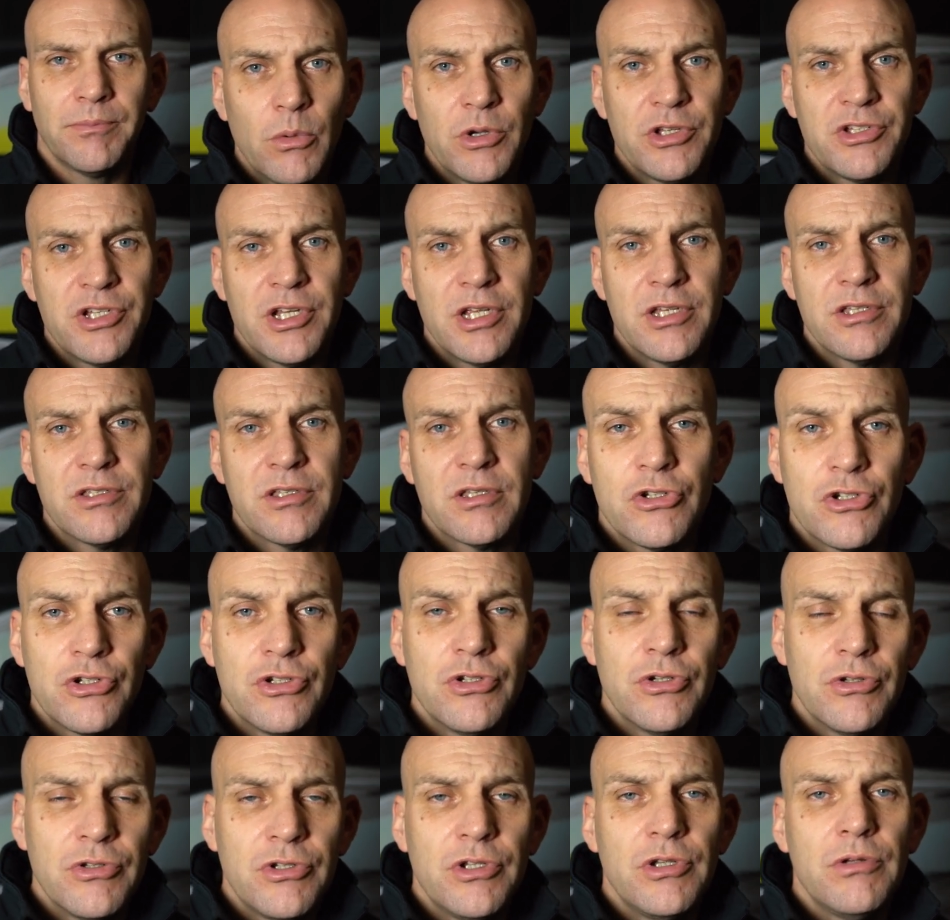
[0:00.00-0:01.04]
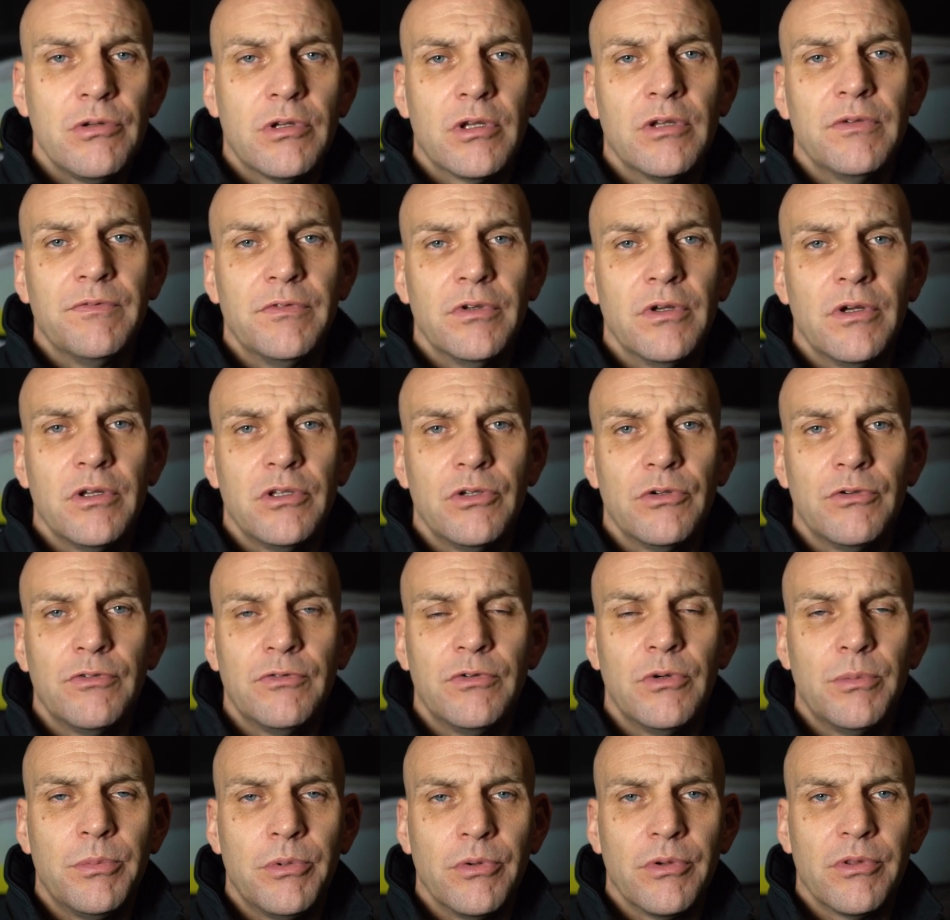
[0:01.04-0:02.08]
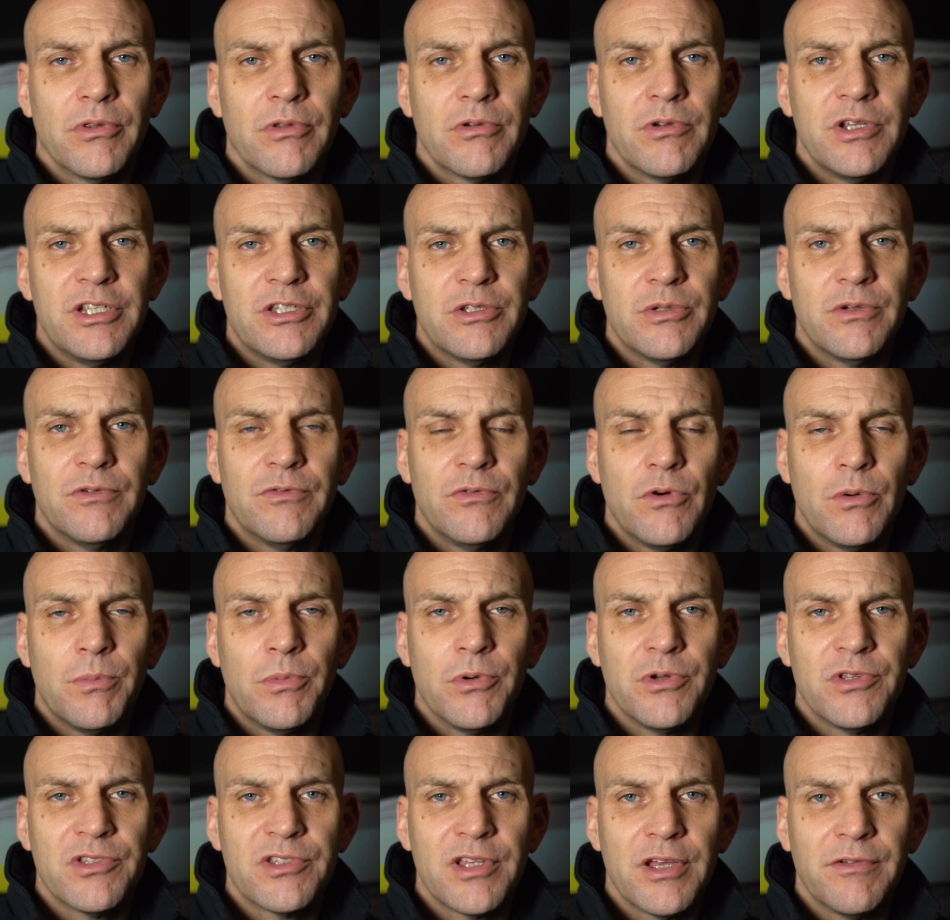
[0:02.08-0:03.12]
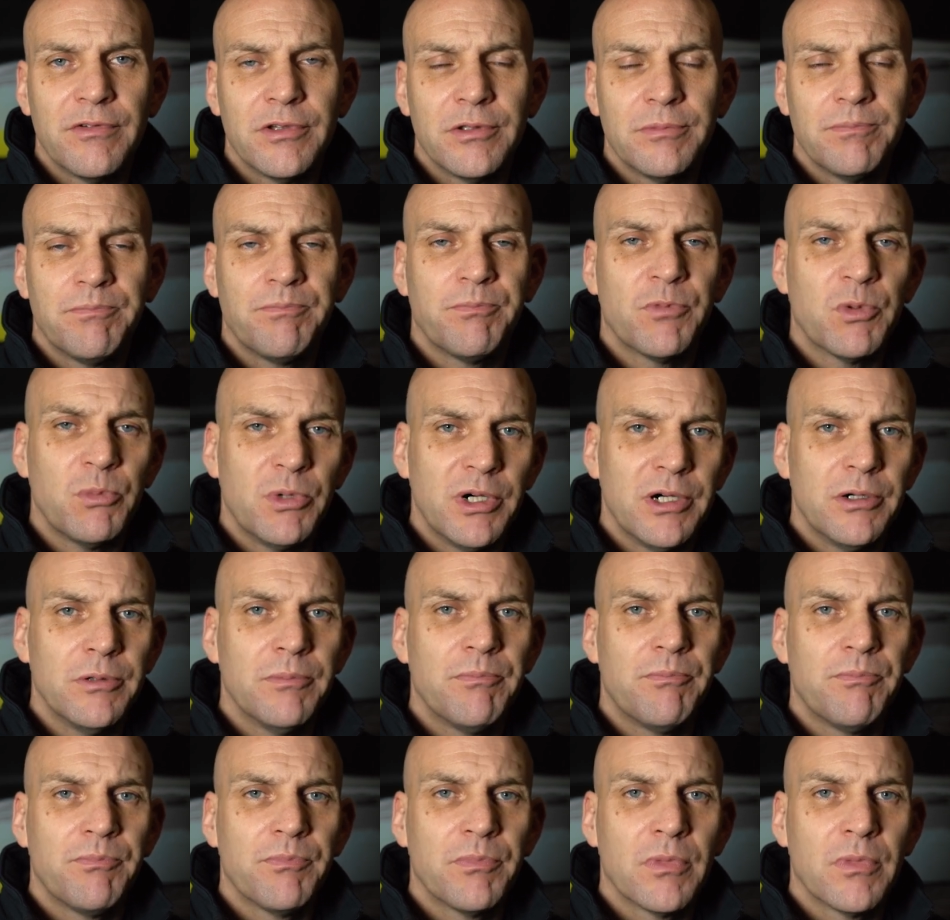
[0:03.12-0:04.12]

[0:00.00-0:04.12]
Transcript: which is, should you convert your 4.3 to a 4.7? Well,